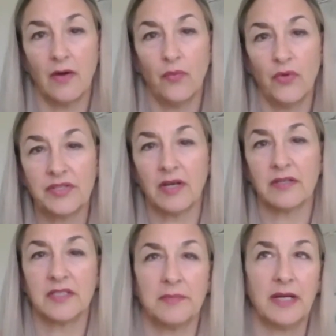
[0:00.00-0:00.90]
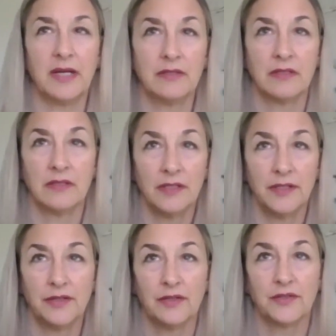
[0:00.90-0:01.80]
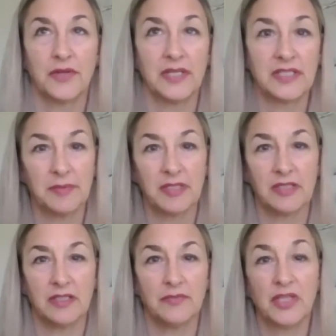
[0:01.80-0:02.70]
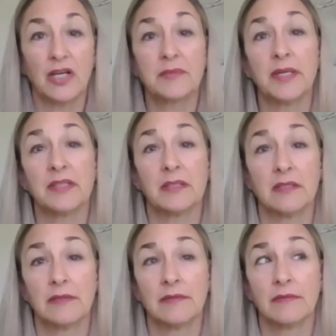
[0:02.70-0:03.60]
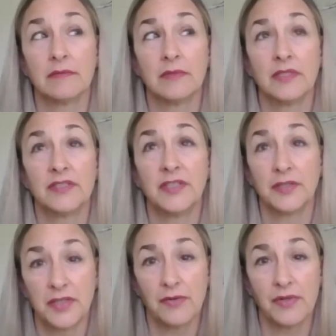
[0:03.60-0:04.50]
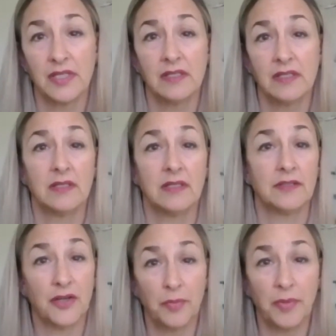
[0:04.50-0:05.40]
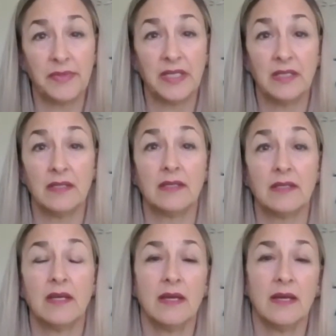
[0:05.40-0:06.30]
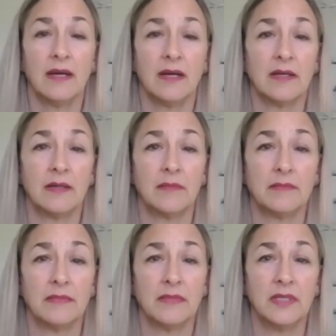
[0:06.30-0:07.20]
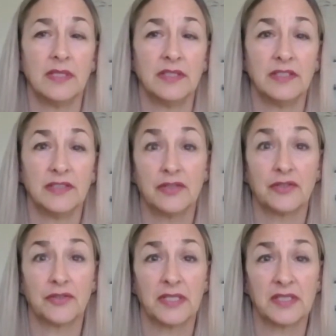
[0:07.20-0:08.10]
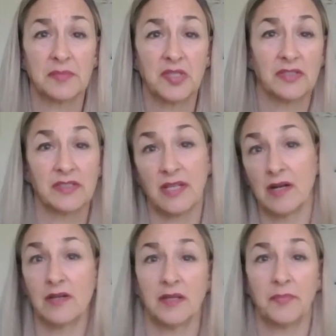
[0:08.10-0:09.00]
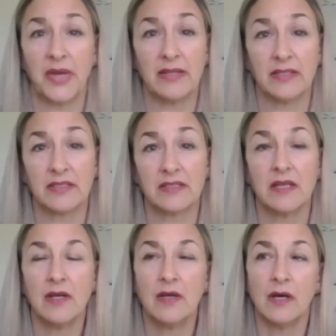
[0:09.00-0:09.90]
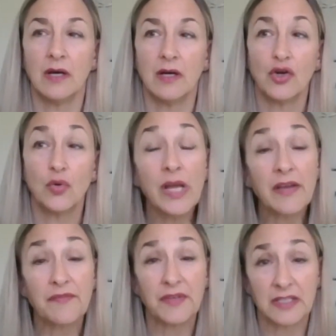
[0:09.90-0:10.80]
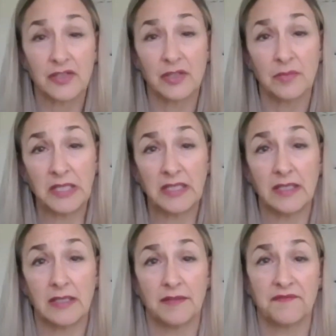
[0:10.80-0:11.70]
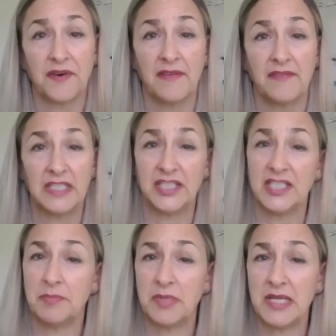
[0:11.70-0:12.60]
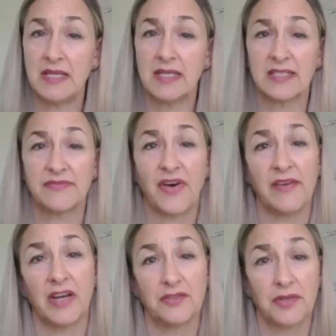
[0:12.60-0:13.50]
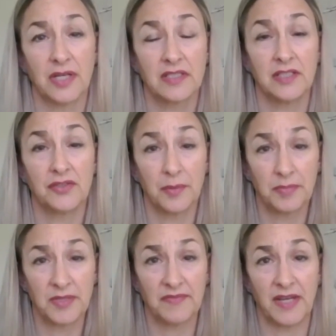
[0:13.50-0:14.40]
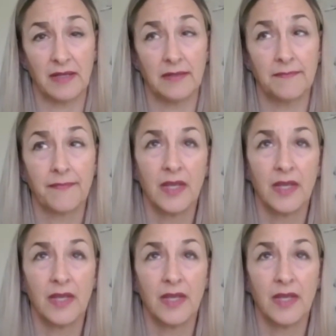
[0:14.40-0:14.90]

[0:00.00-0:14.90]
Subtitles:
we talked about the neurotransmitter. We talked about the serotonin and dopamine and these neurotransmitters that are in balance. A quick fix could be 5-HTP, that's 5-hydroxytryptophan,